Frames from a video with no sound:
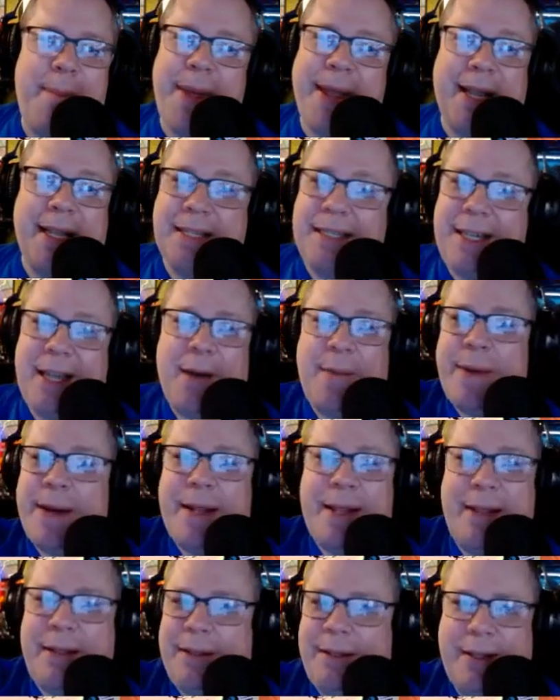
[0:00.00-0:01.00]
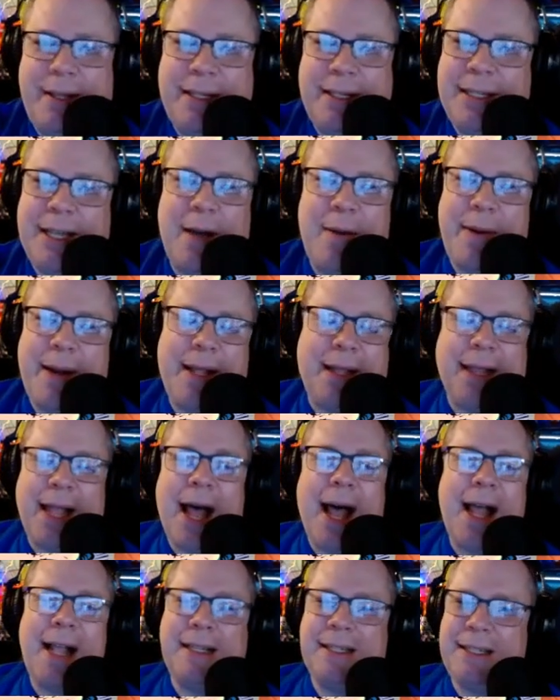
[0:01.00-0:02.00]
topic and see how many so many
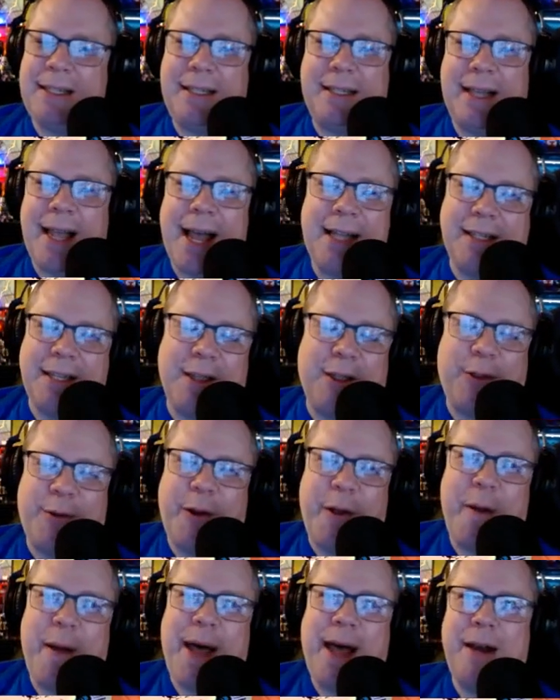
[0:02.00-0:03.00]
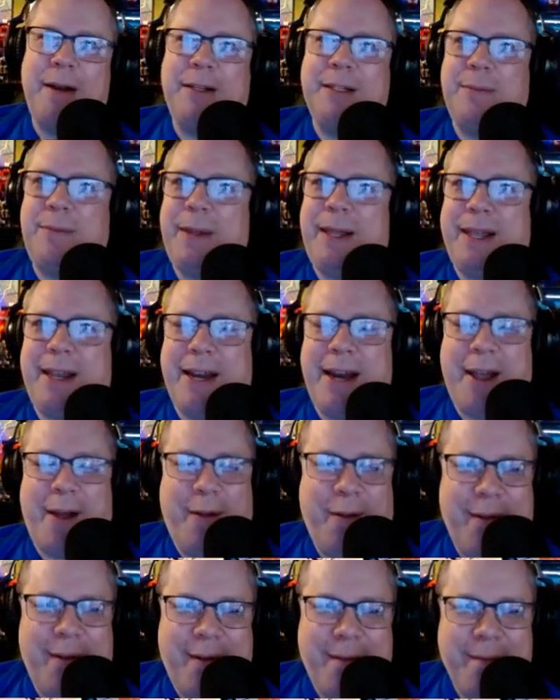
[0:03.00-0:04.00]
lines these guys can throw out. Just
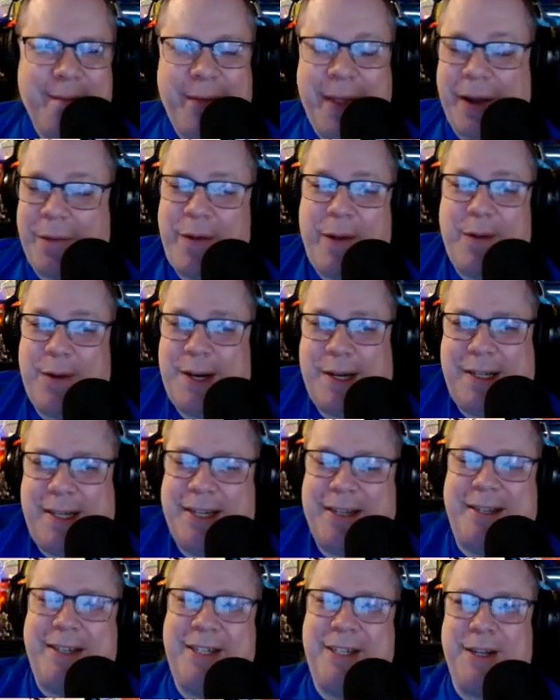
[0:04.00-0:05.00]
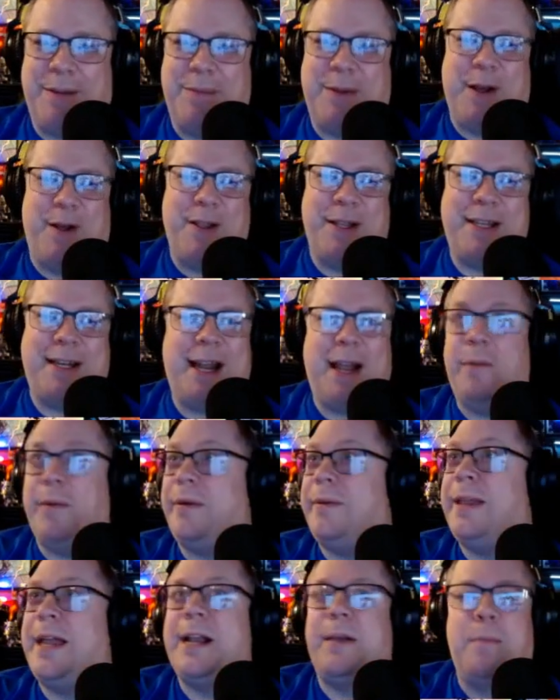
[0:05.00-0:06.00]
yes, I, mean, love that. On tonight, and we're
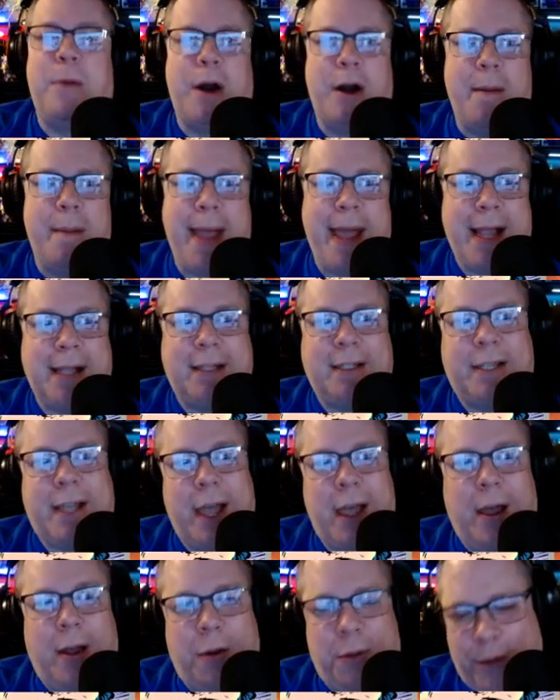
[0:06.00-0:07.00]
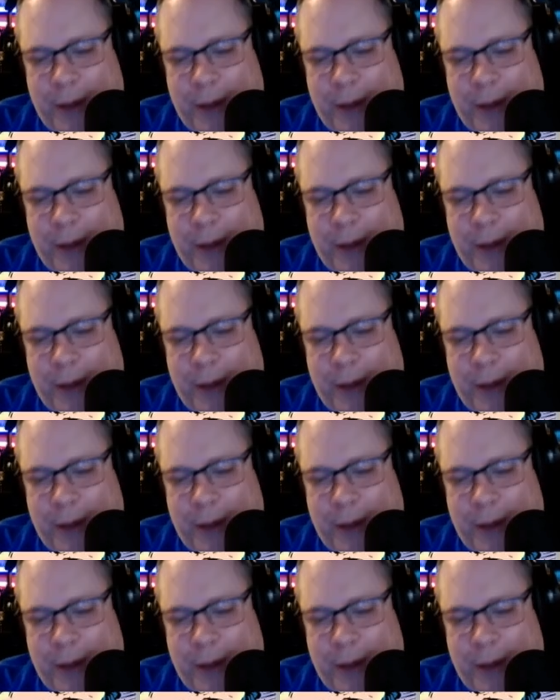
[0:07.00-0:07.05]
like mermaids, go